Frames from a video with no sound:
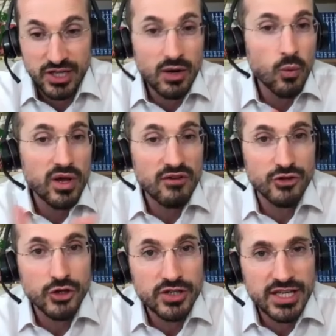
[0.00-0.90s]
Here we have
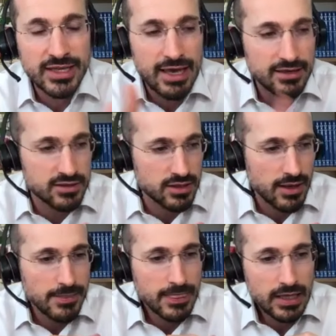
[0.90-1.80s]
a unique case
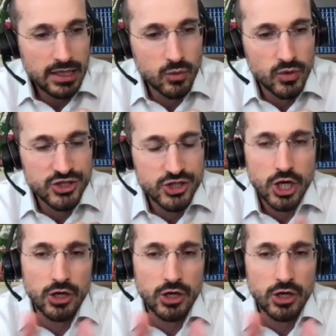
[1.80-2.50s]
in which